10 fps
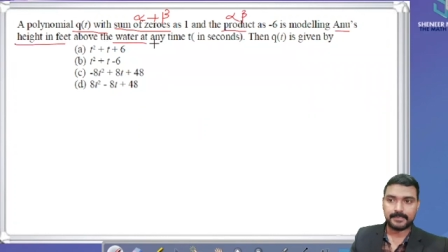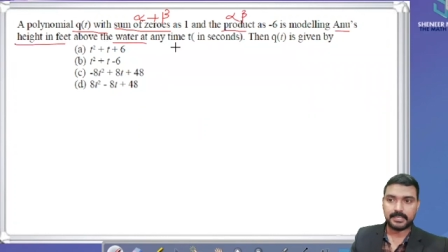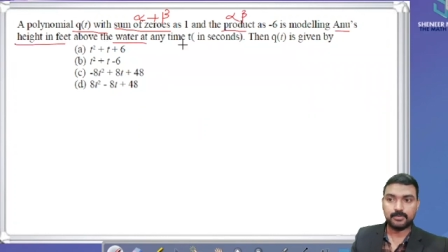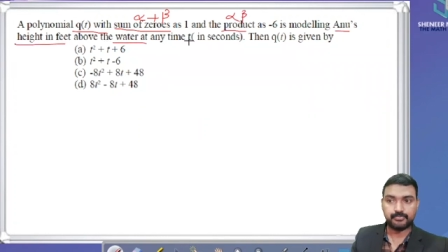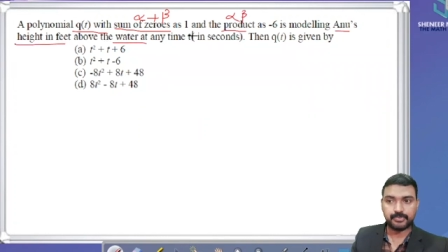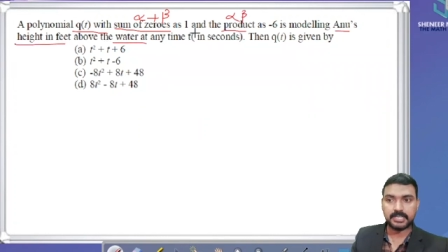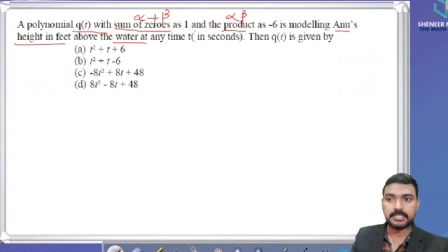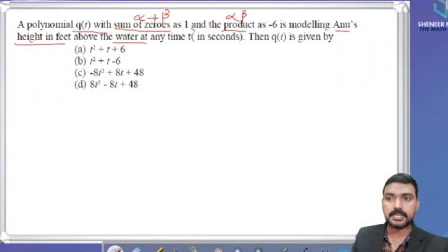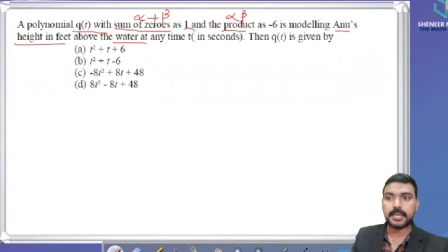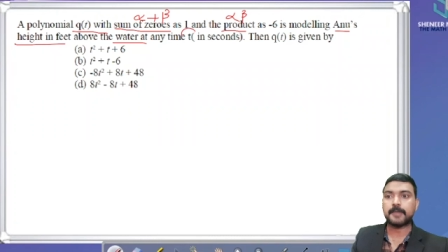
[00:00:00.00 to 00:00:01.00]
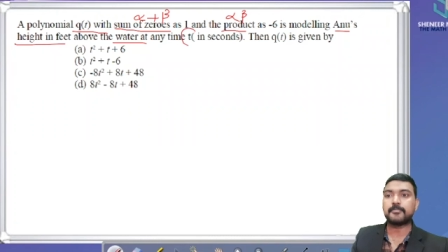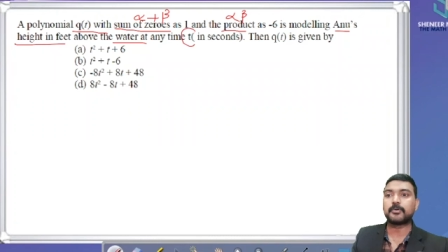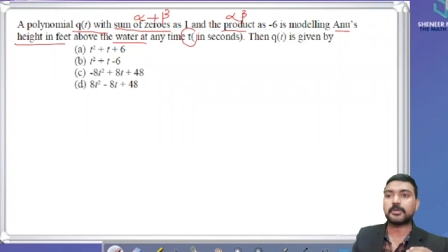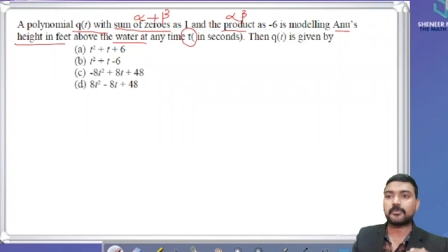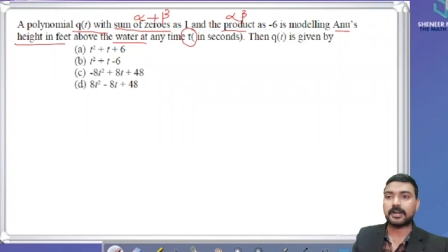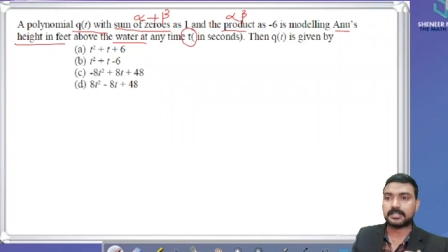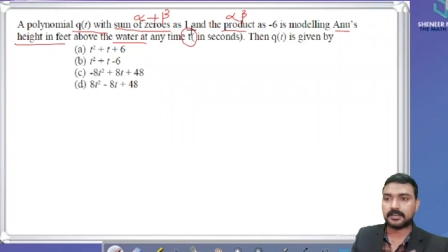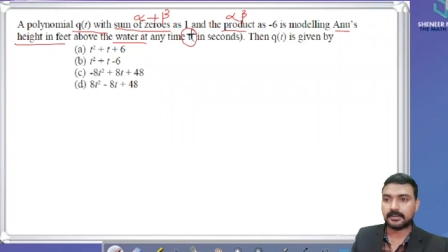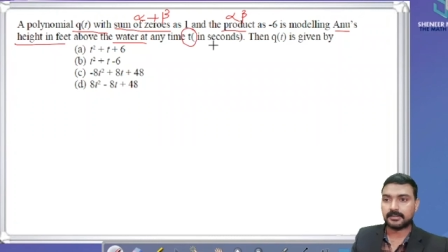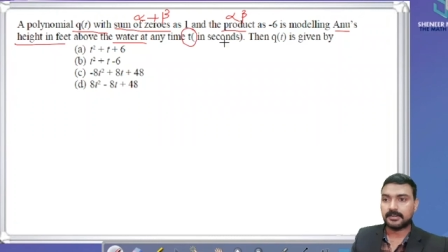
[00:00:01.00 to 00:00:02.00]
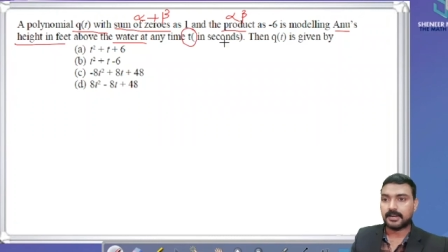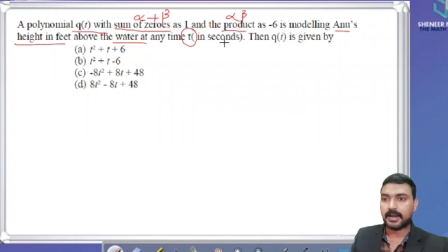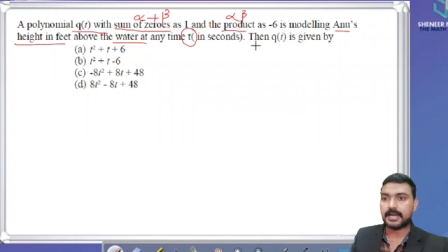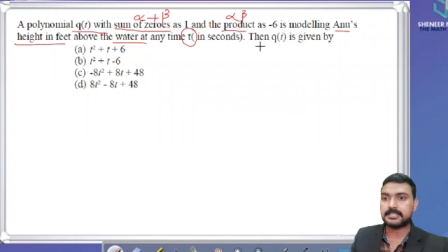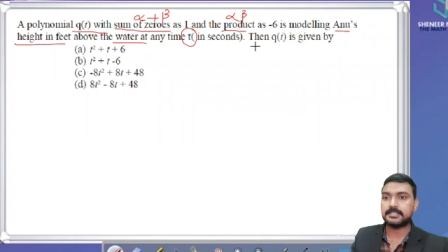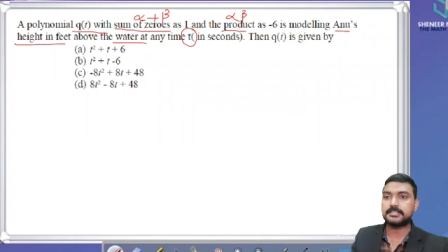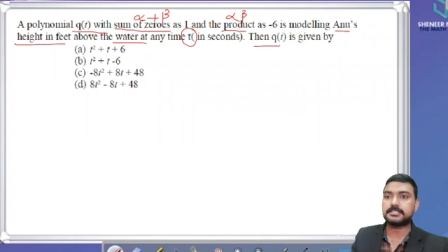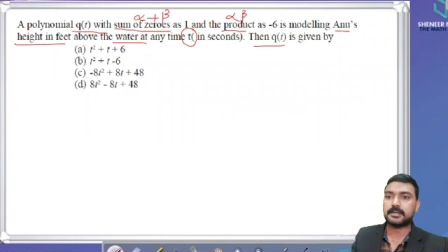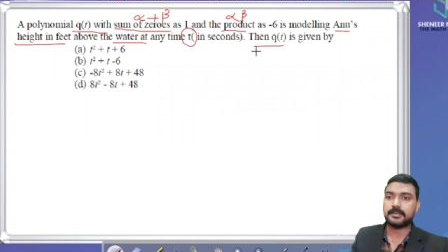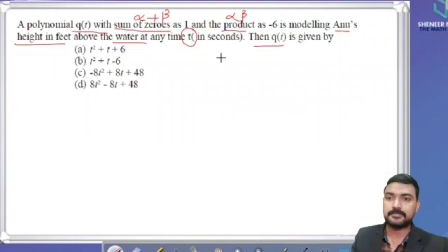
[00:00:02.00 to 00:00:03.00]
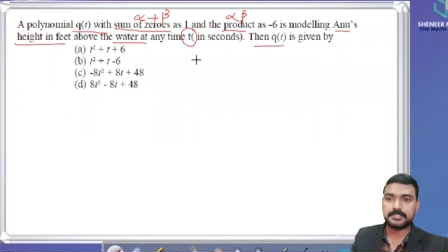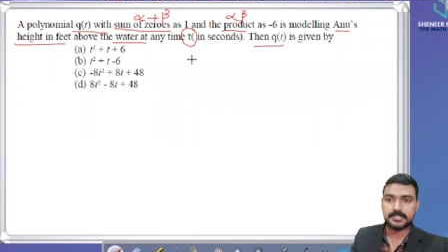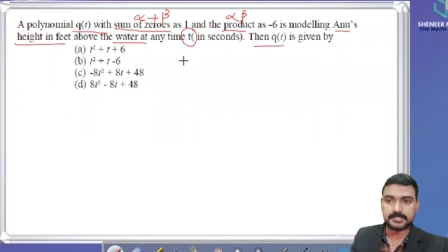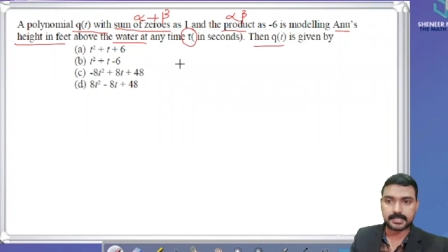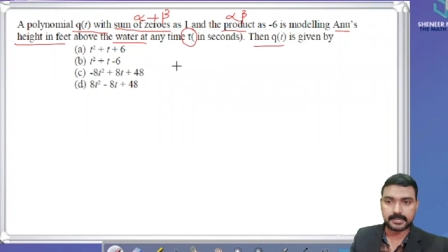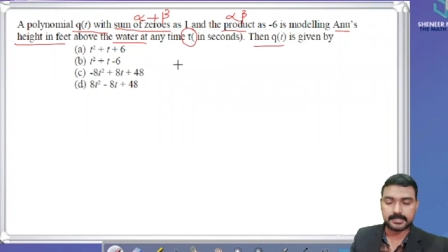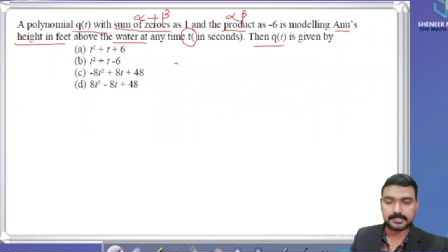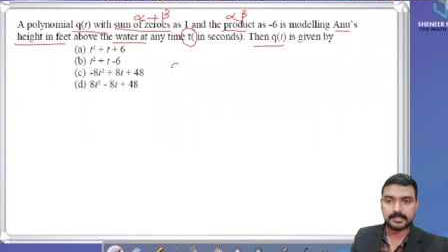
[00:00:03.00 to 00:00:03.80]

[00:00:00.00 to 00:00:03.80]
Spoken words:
in feet above the water at any time t seconds.